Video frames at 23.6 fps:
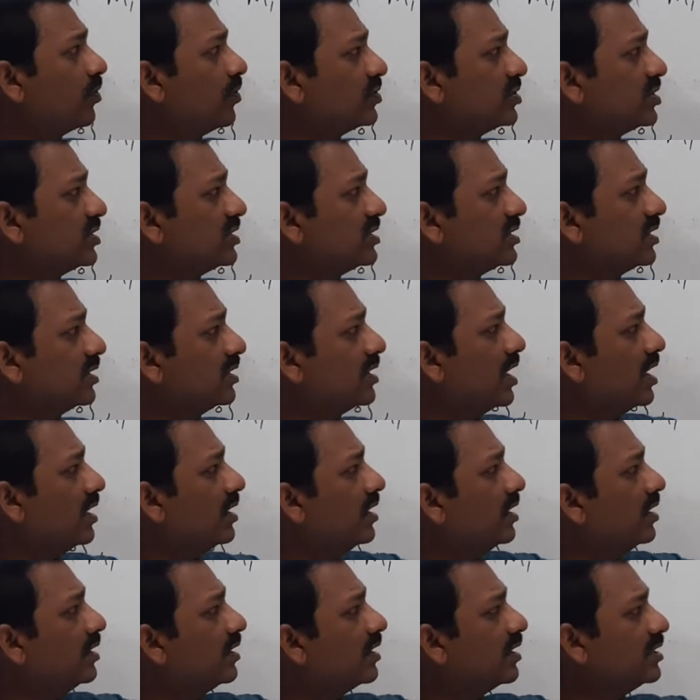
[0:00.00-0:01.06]
processing
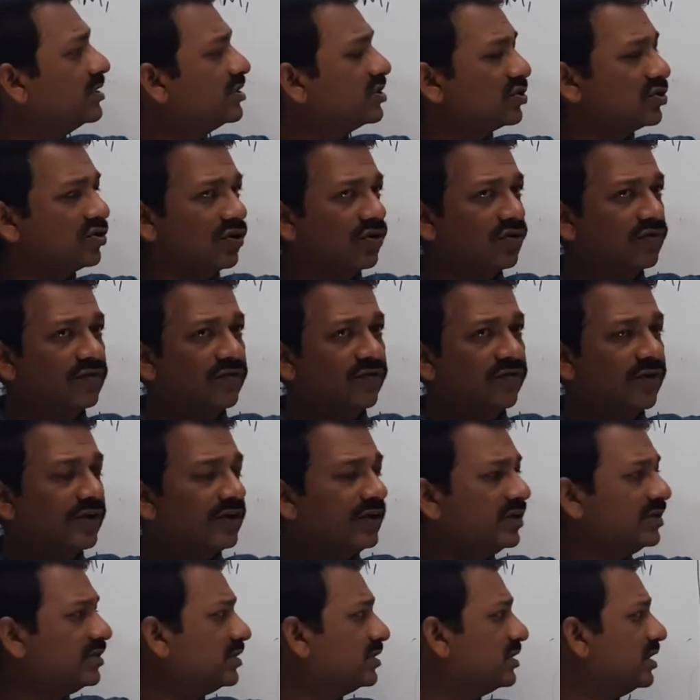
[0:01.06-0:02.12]
that it reaches one of the
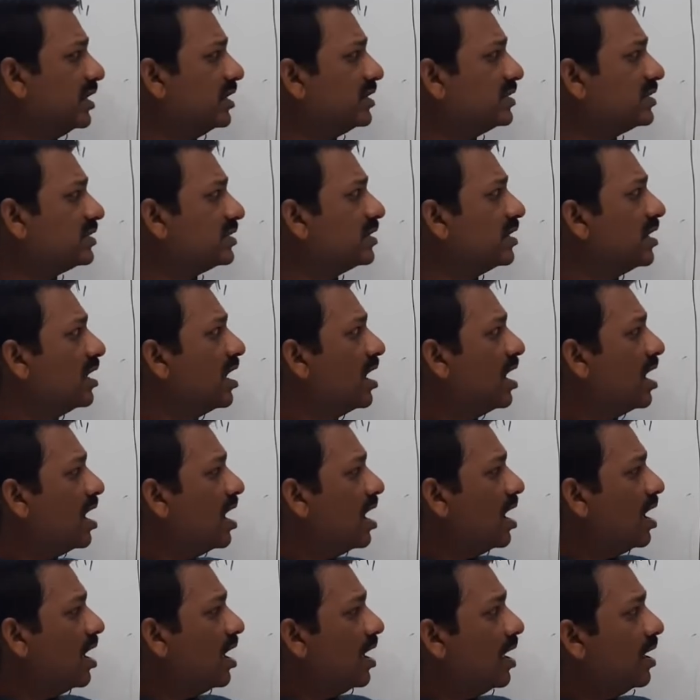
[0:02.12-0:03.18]
final states
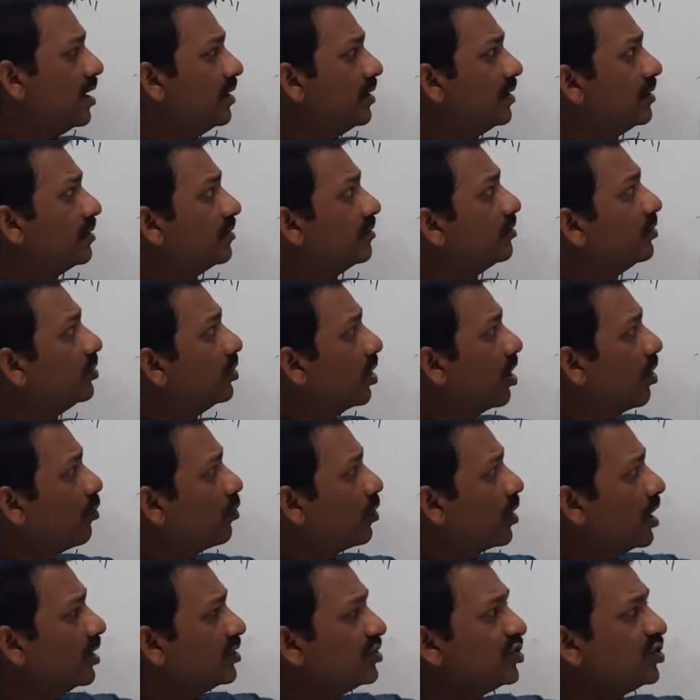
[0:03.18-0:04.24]
and you
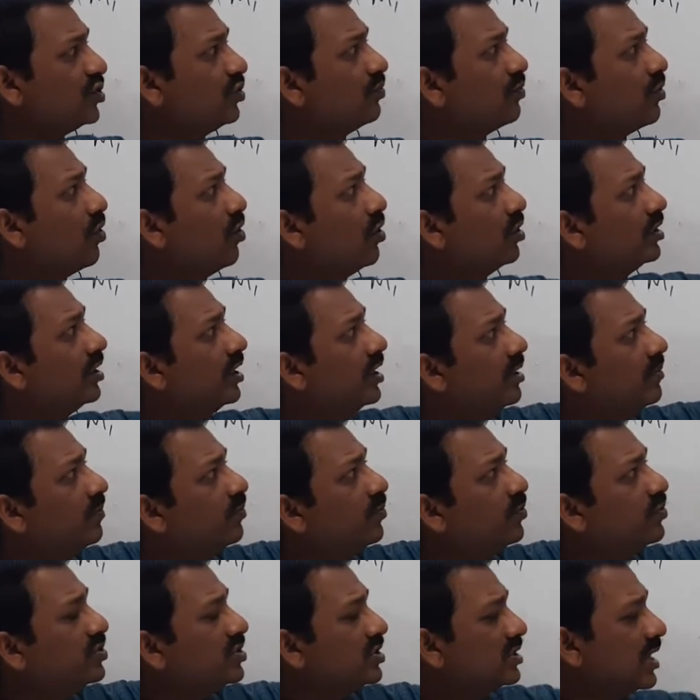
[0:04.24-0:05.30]
have consumed all the
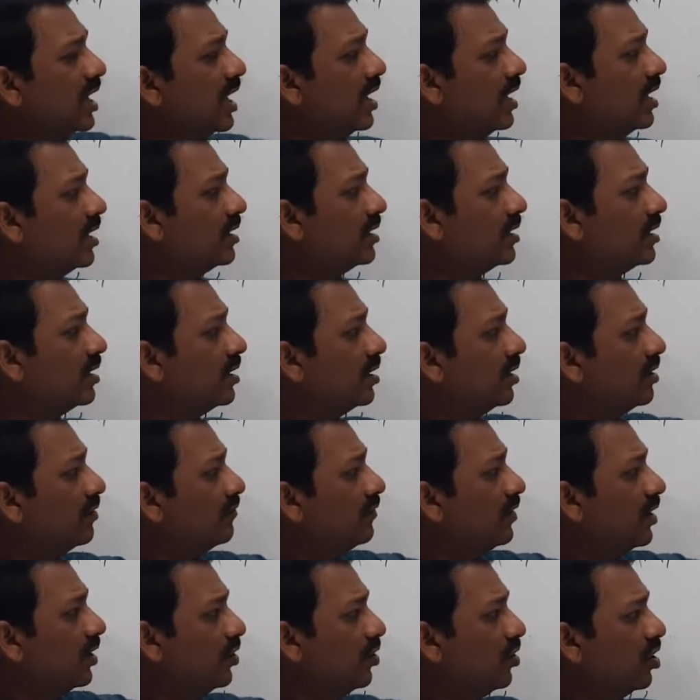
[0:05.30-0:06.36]
inputs and
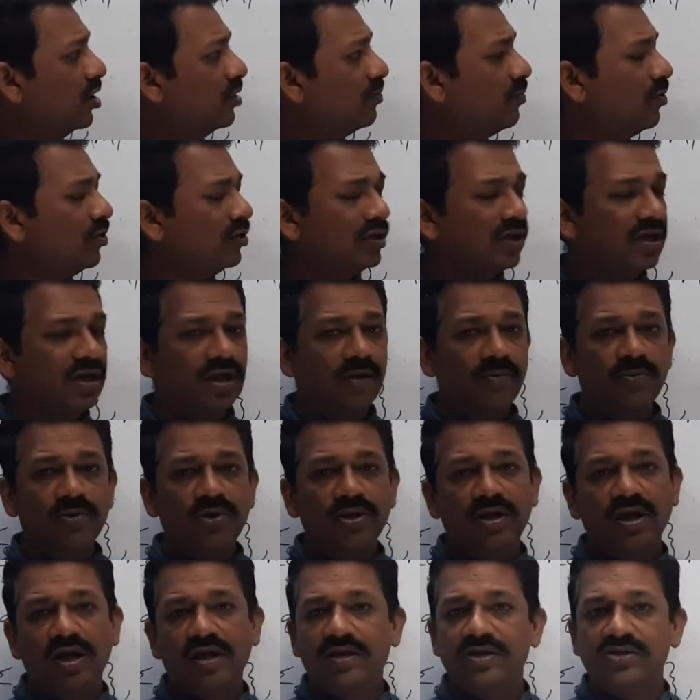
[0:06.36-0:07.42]
we are not bothering about
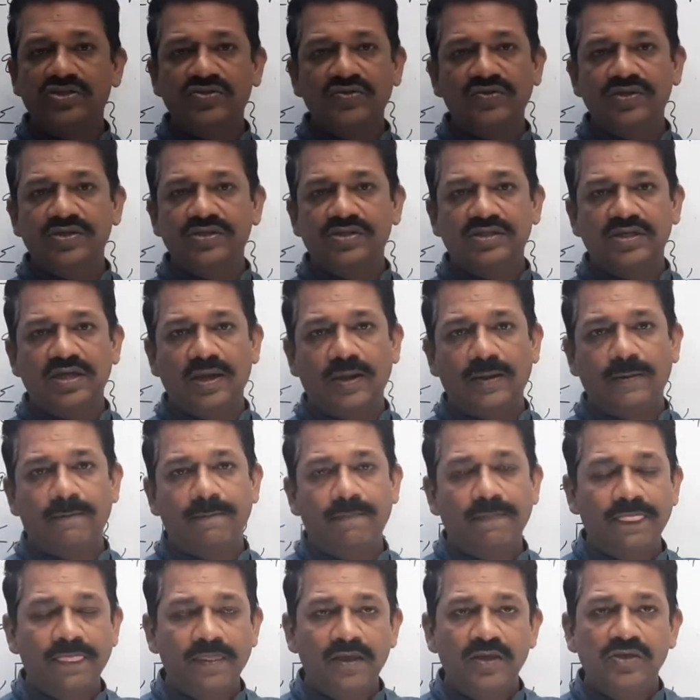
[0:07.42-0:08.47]
the contents of the
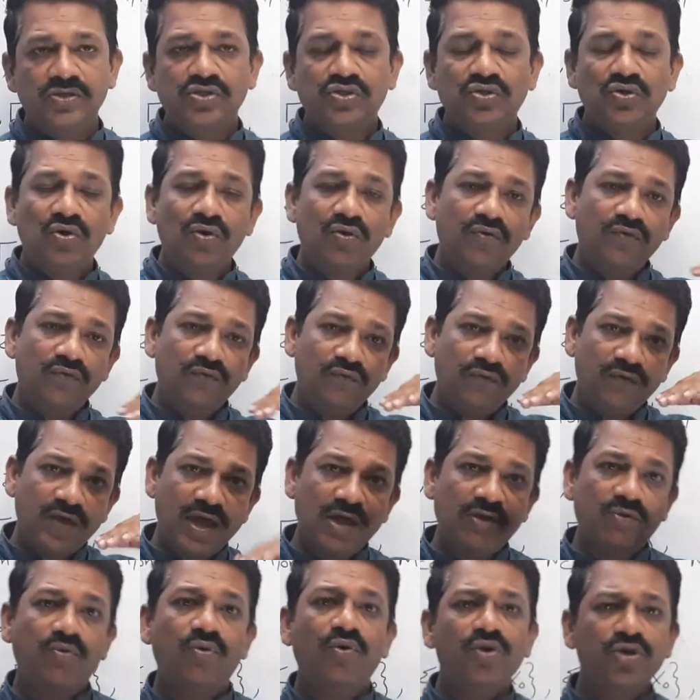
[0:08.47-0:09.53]
stack. So we
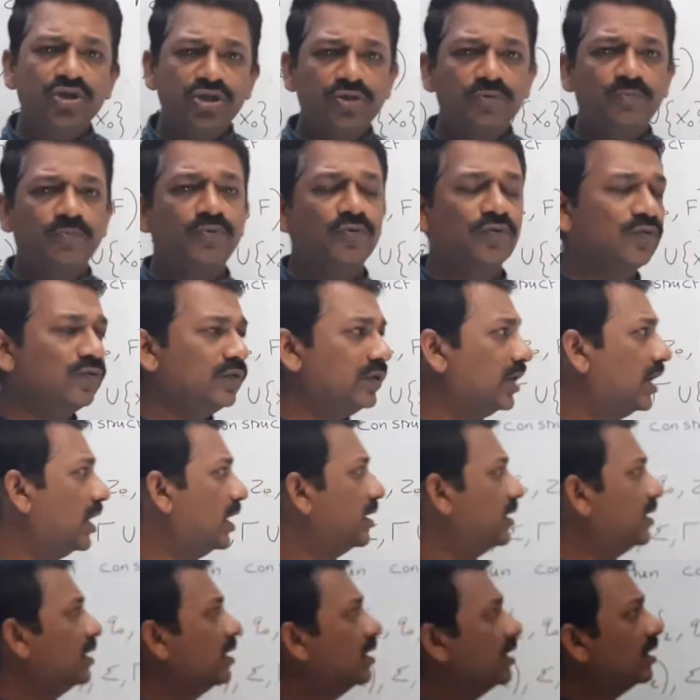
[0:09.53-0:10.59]
are going to prove
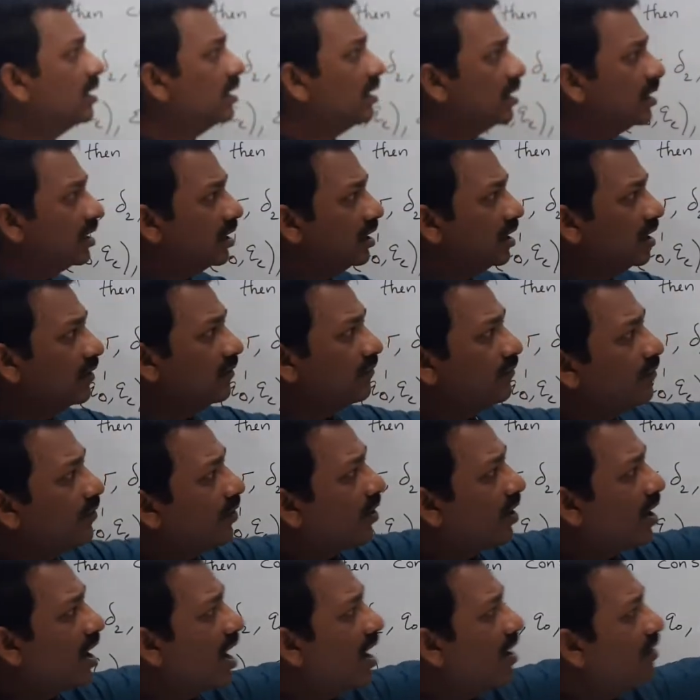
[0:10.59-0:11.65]
that if
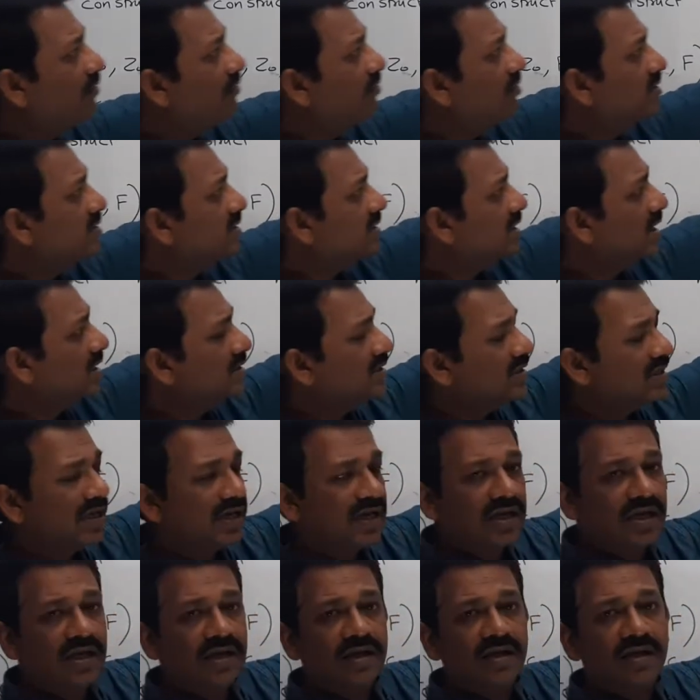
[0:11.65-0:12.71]
you have such
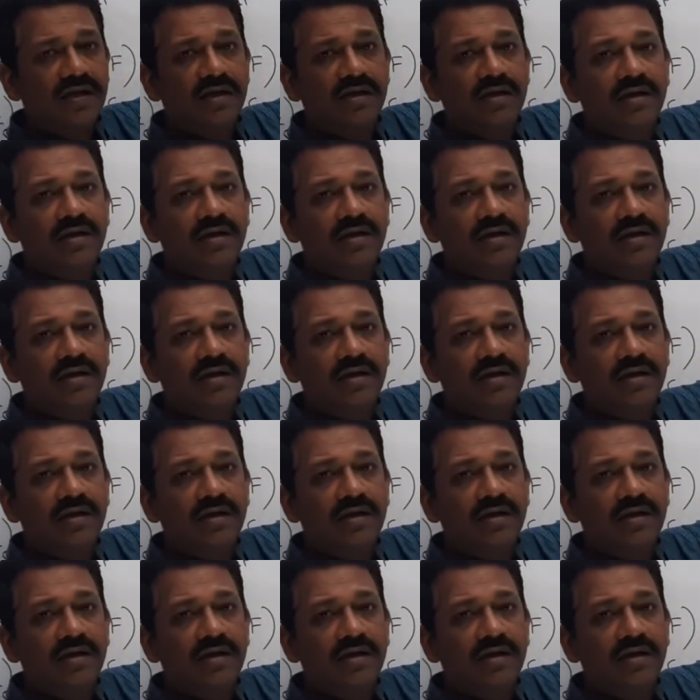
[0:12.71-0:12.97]
a